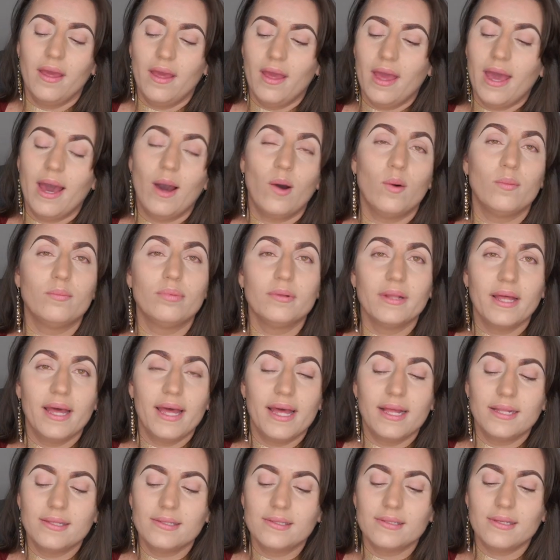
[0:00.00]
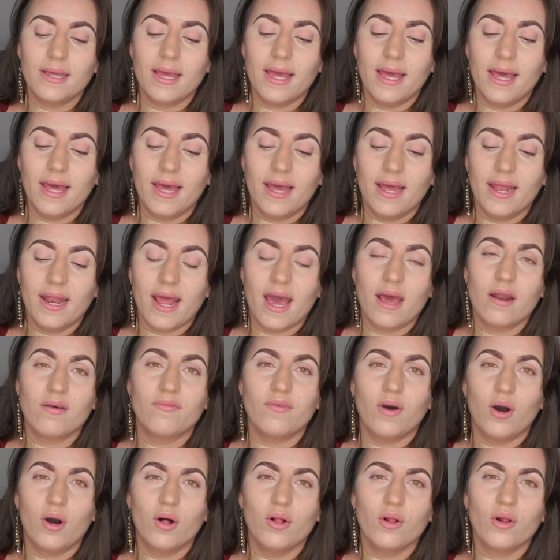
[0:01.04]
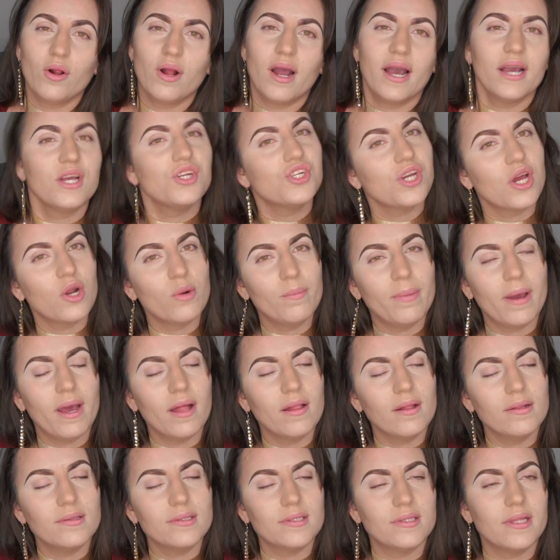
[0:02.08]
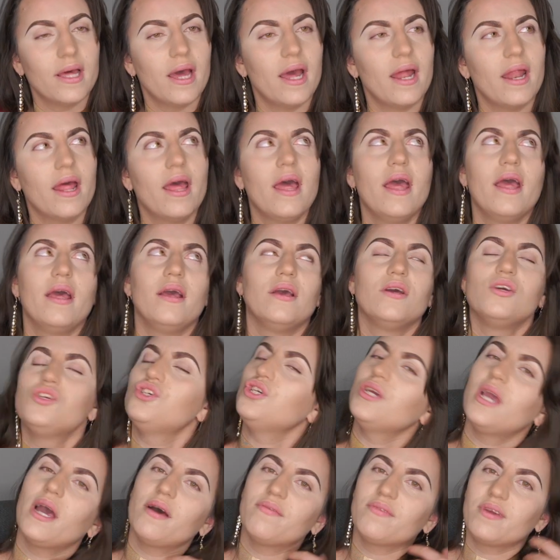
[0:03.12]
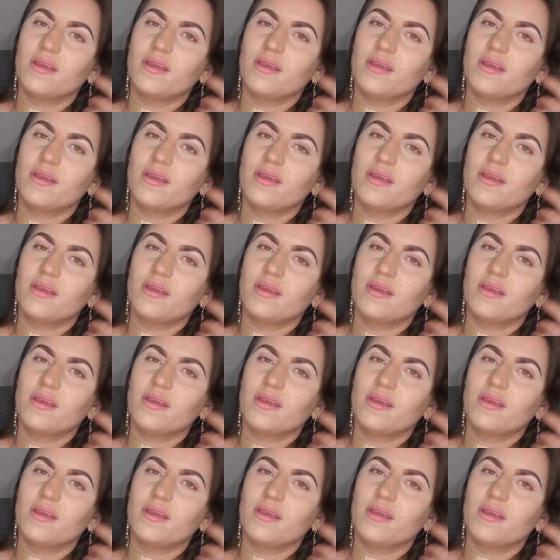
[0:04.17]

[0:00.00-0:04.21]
how it blends, and out of all her eyeshadow palettes that she